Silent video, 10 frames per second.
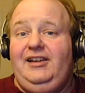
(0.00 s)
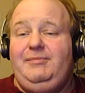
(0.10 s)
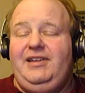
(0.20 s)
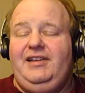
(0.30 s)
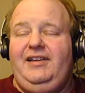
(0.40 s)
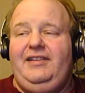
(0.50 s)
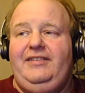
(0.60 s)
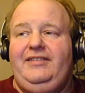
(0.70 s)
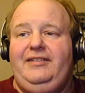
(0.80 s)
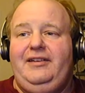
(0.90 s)

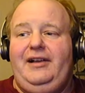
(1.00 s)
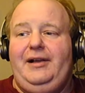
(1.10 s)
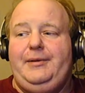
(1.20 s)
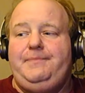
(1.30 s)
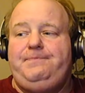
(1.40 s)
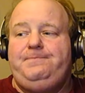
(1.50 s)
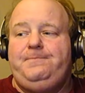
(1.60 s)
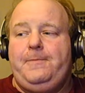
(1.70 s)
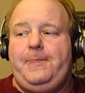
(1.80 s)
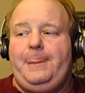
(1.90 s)
because
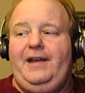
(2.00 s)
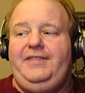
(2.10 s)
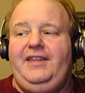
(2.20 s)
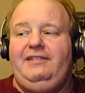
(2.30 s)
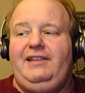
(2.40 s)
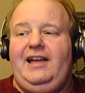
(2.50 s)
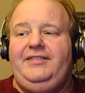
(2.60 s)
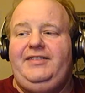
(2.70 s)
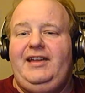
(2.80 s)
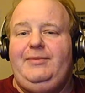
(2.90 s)
I think a lot
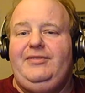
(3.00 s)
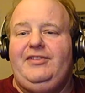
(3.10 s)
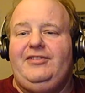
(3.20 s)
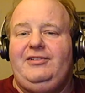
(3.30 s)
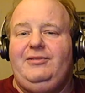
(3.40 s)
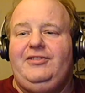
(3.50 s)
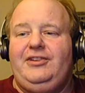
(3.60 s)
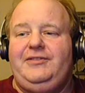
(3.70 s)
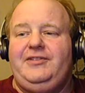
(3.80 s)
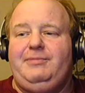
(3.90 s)
of times the Star Wars
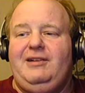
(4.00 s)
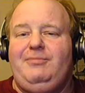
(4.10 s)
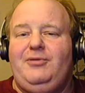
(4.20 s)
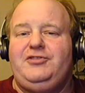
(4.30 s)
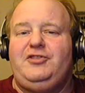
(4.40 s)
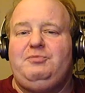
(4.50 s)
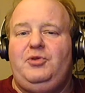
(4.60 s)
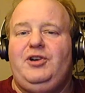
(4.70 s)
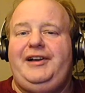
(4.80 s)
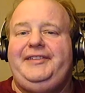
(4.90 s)
stuff is probably purchased
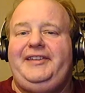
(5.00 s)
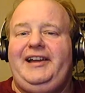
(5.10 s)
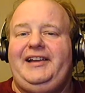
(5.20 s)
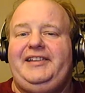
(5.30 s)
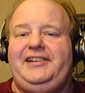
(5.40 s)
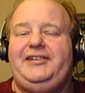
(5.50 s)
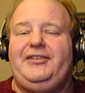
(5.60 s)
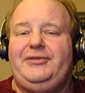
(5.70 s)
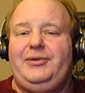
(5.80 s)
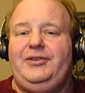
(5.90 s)
more online than in the
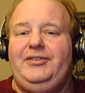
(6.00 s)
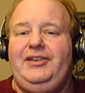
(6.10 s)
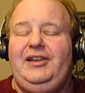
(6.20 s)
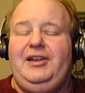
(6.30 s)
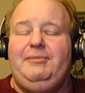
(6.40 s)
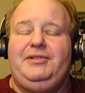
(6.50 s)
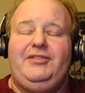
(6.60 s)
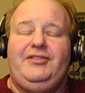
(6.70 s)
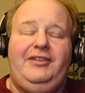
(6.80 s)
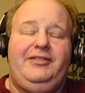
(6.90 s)
stores, but
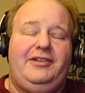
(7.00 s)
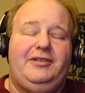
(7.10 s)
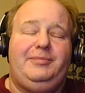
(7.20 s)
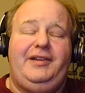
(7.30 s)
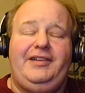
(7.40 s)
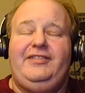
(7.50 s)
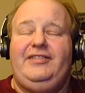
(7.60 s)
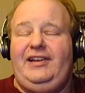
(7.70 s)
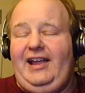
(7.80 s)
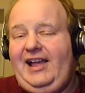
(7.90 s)
there's also other places
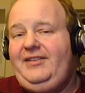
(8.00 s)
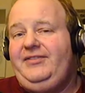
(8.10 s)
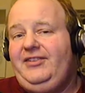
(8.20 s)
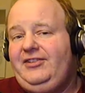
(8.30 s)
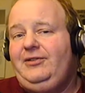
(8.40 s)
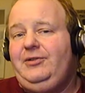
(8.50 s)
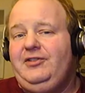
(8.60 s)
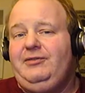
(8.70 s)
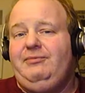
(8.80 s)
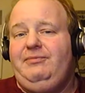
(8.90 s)
that have the Star Wars,